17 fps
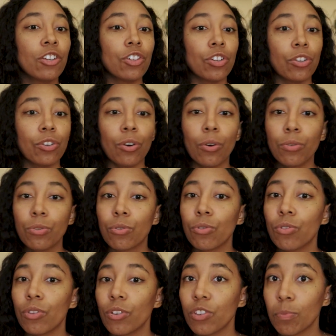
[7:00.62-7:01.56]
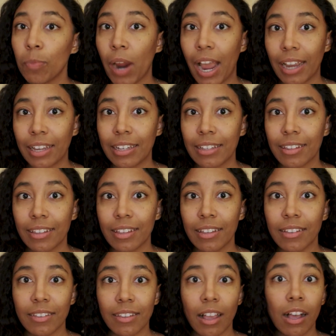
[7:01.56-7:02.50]
to go through those
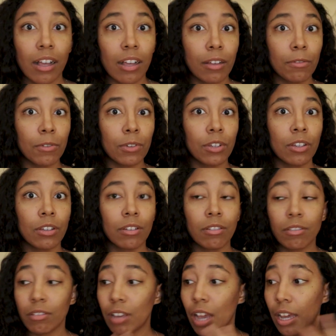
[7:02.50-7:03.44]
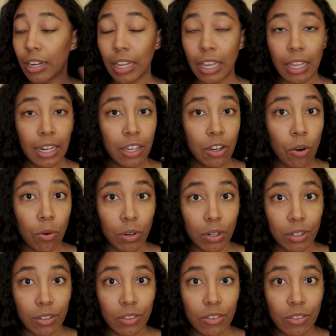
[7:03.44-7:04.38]
practices of cutting any
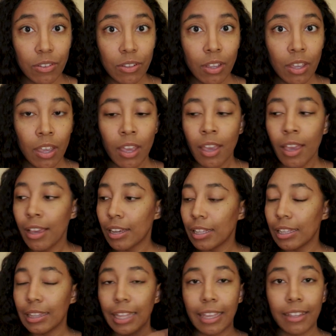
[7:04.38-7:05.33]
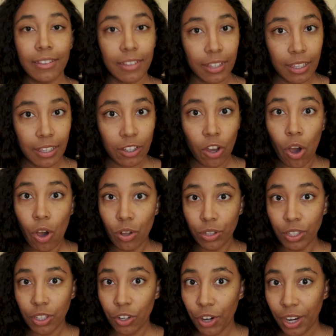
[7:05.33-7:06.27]
cords, cleansing,
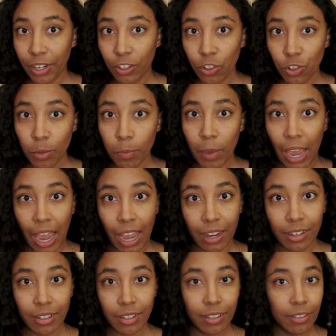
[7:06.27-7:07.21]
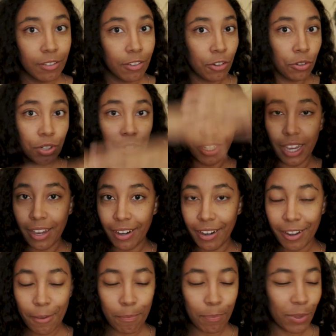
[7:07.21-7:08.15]
calling your energy back,
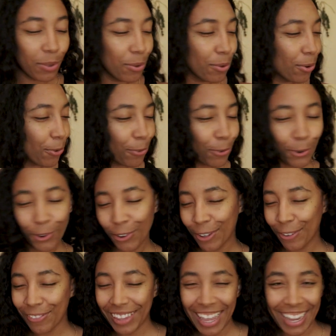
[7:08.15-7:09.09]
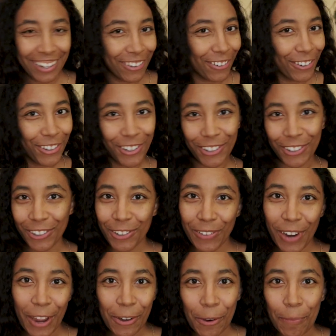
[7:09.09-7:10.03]
creating a beautiful grid of light or shield
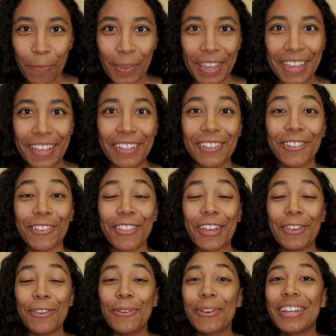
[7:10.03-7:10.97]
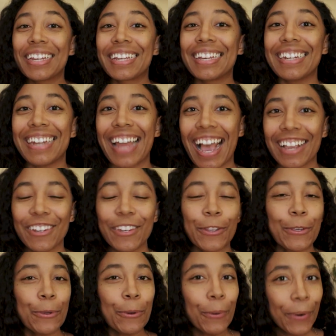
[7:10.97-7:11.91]
around your being so that you can connect to
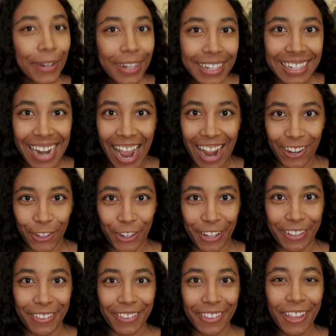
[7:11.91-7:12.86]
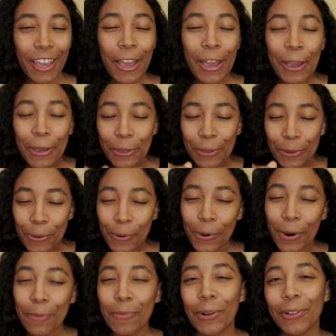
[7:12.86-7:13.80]
your connections,
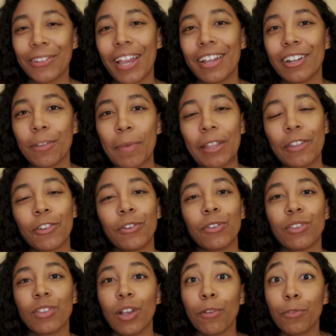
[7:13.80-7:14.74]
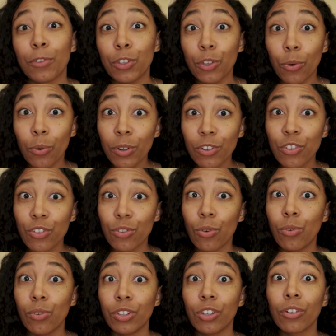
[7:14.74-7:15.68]
your multidimensional self, your
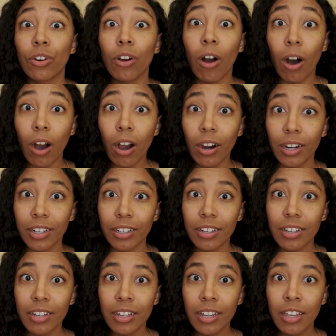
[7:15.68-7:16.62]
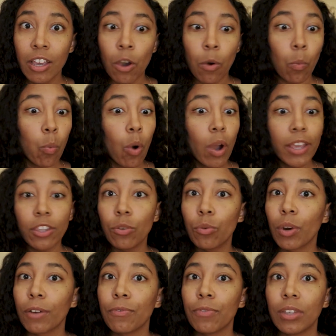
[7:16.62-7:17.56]
soul, your heart, what
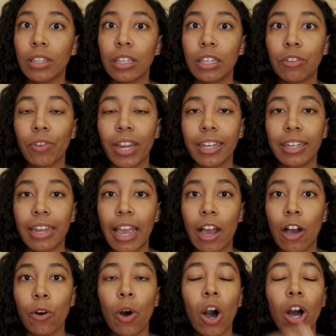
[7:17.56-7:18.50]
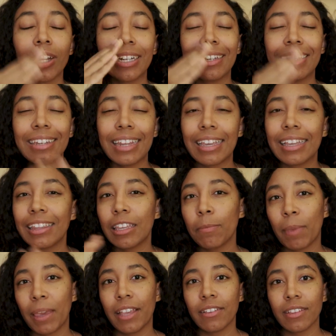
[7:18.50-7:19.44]
you are feeling right now on a daily
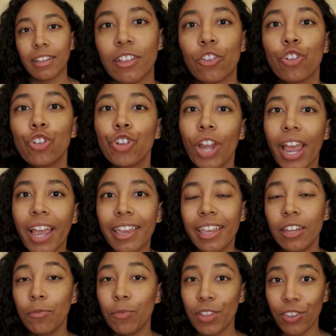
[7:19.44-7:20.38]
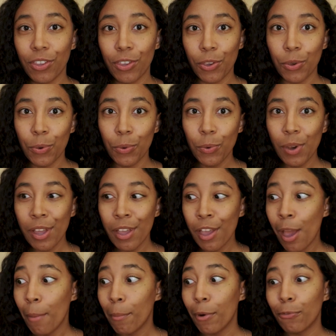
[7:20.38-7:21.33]
basis. Check in with you
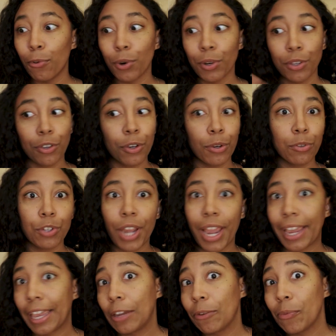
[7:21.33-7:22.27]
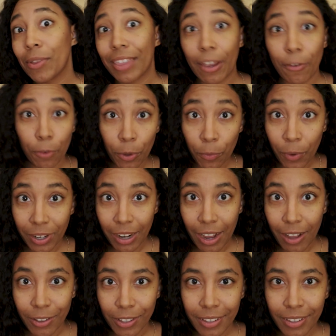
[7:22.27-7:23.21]
before you go check in with everyone
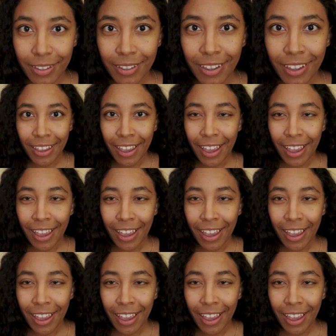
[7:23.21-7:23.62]
else.